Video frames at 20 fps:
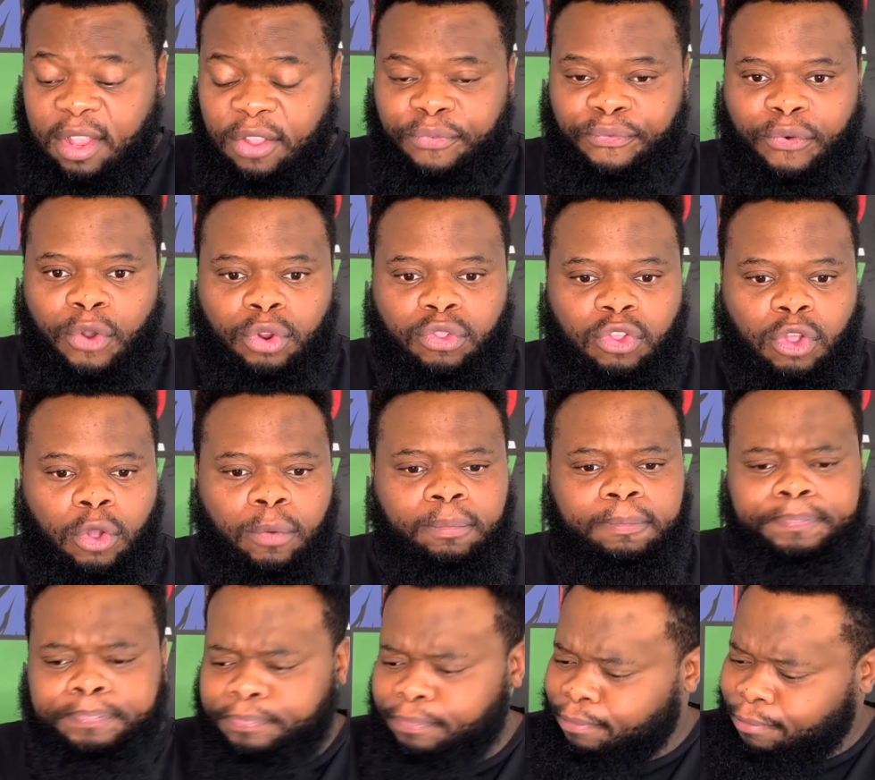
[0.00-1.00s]
photo,
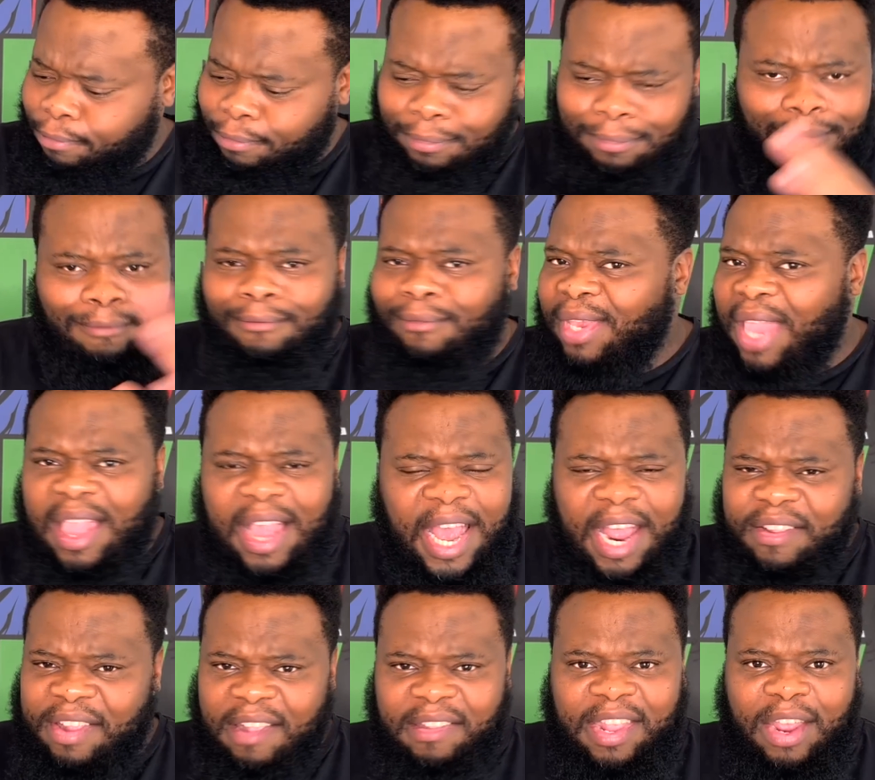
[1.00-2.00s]

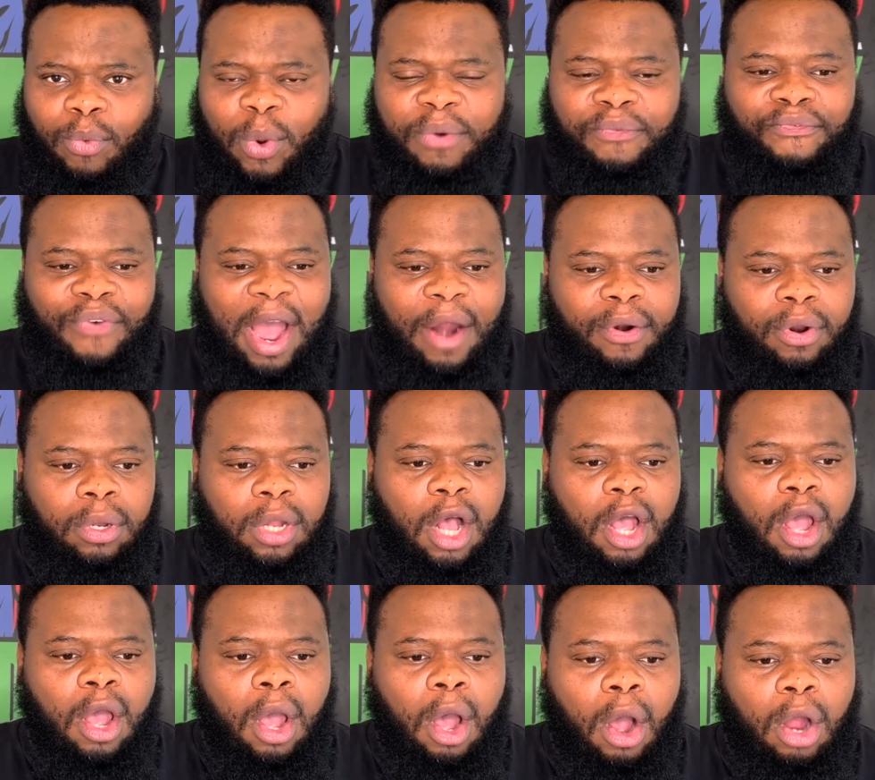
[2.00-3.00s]
as I said, went viral
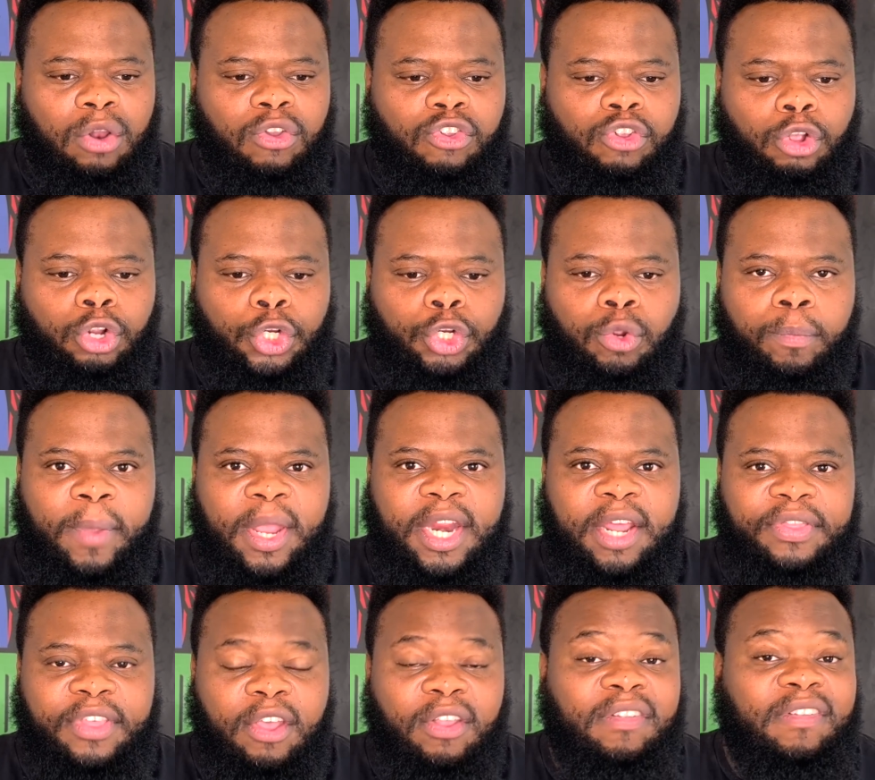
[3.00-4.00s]
on social media.
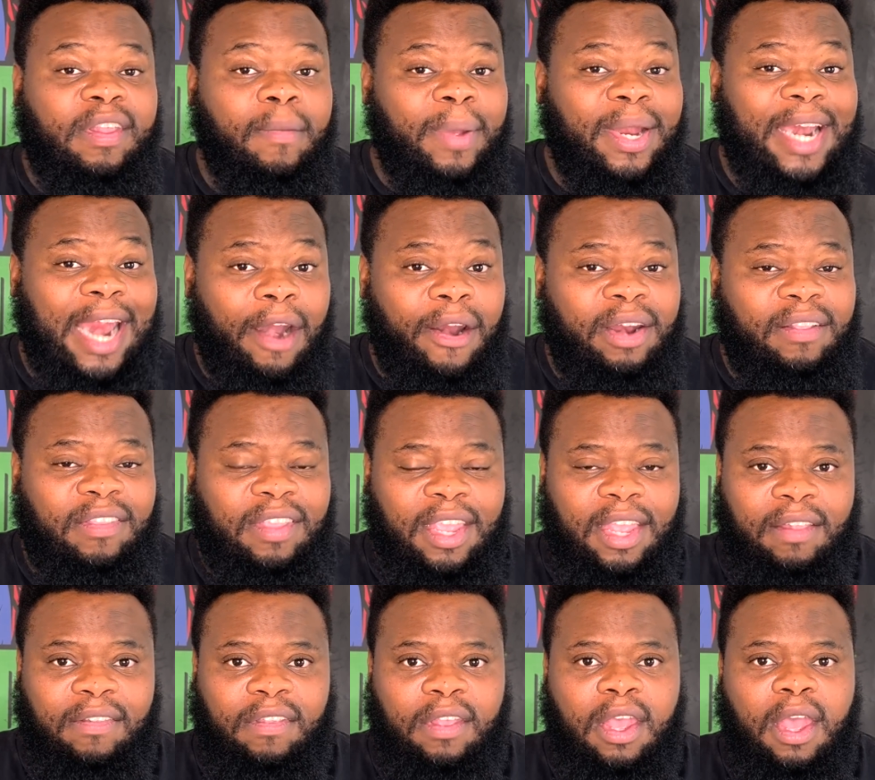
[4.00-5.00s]
There are
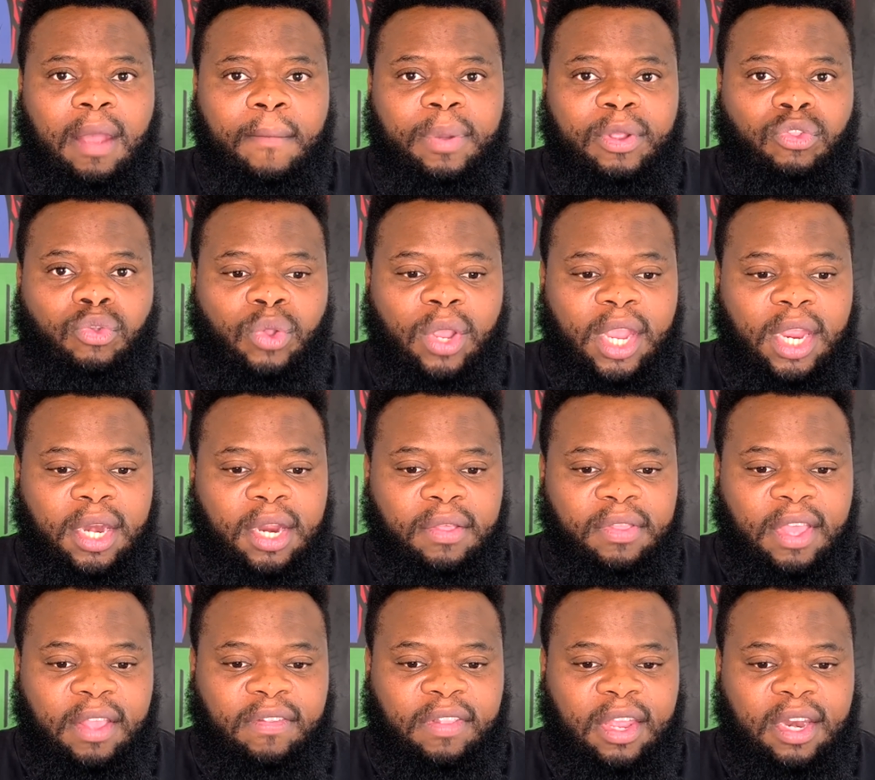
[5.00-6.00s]
similarities between
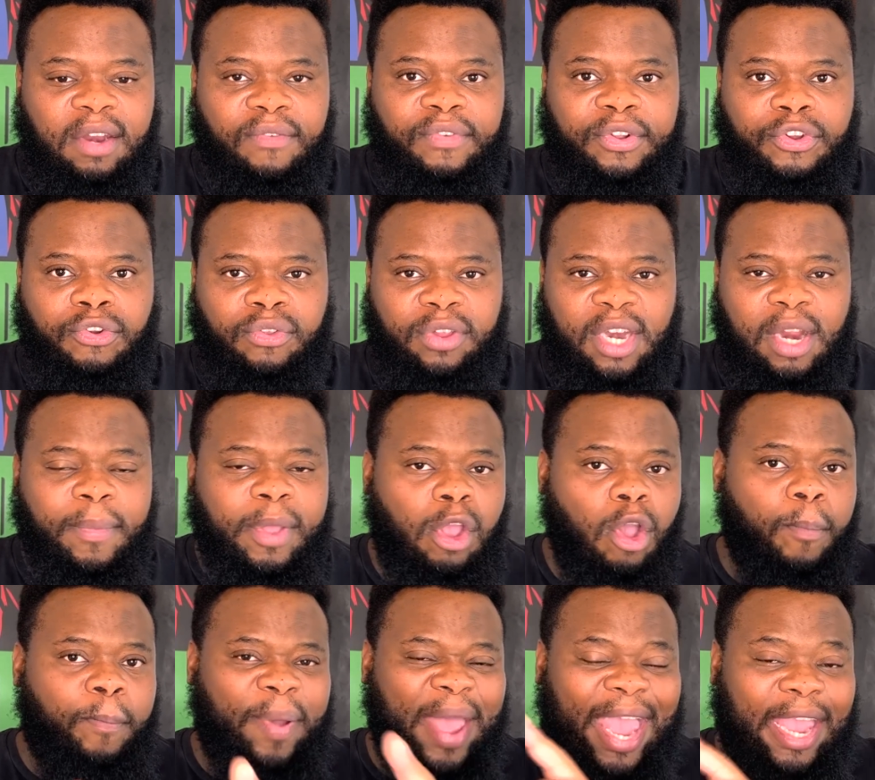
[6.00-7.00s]
these individuals. And let me go
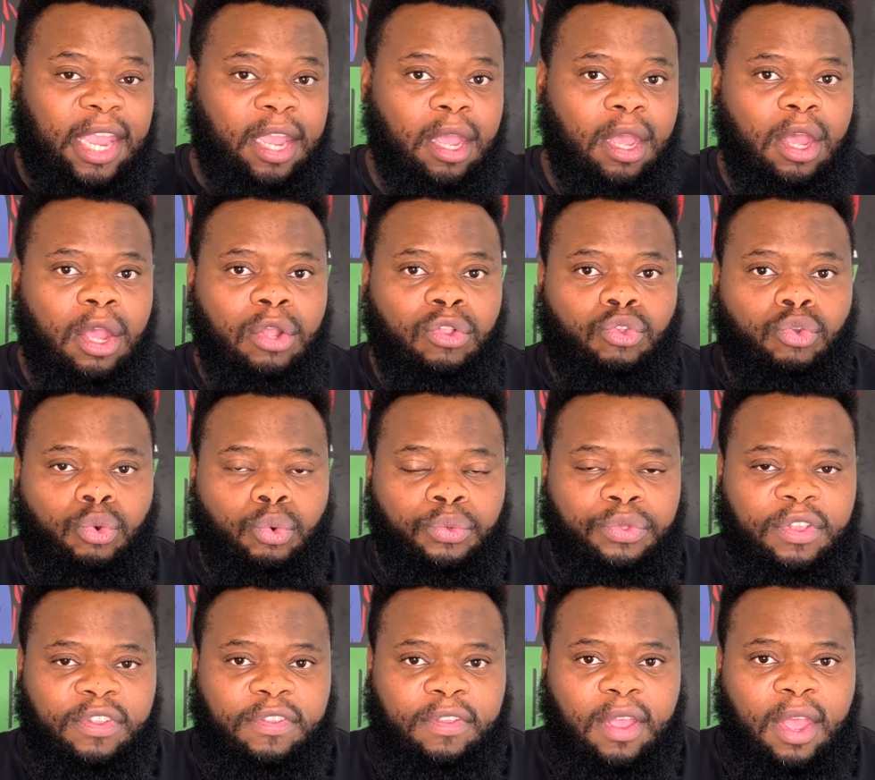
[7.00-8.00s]
back to
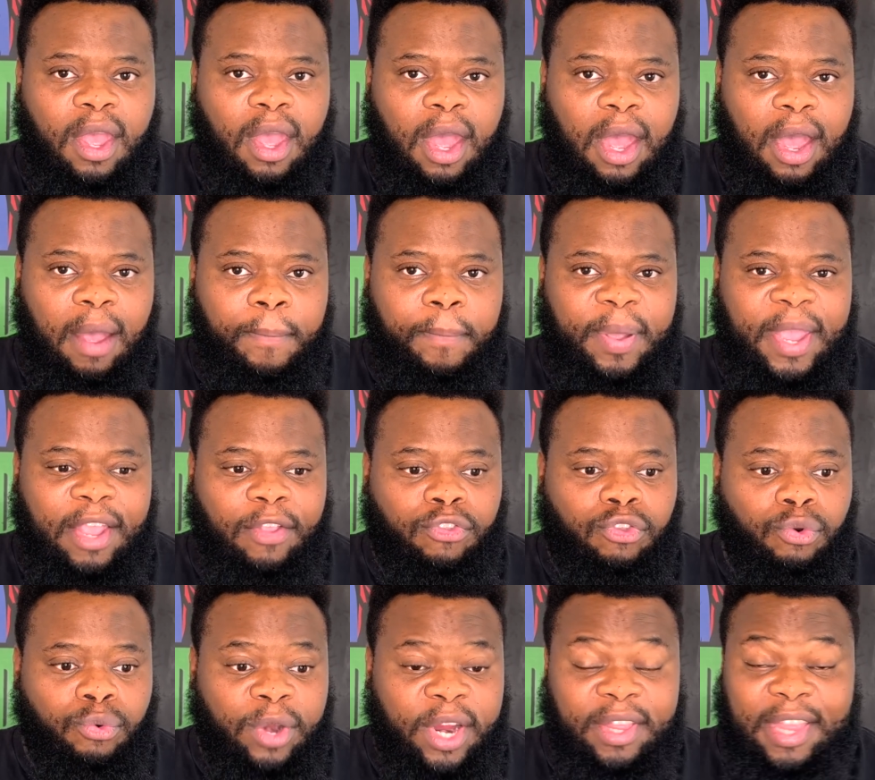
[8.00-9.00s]
this piece
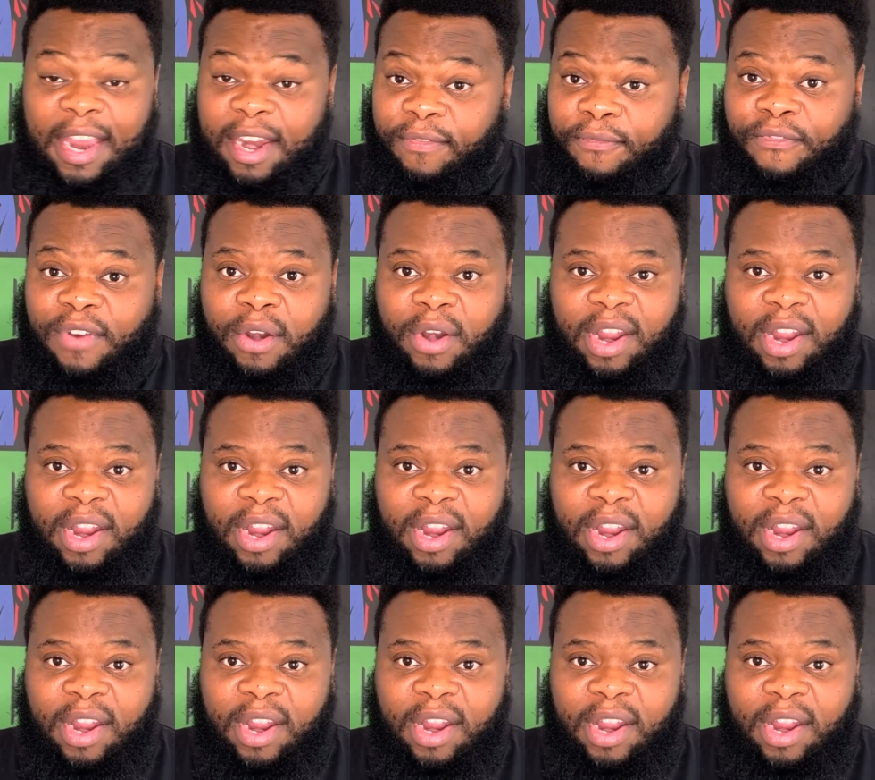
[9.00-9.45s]
to read that very